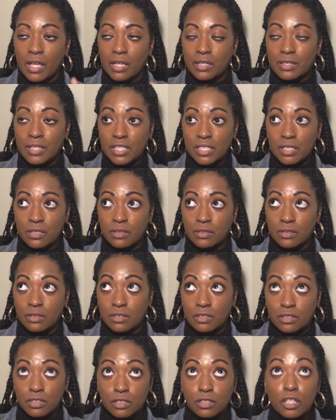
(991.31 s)

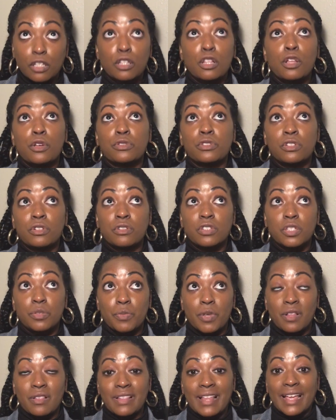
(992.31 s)
the clothes don't
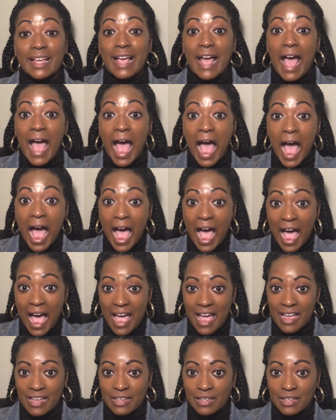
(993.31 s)
smell like I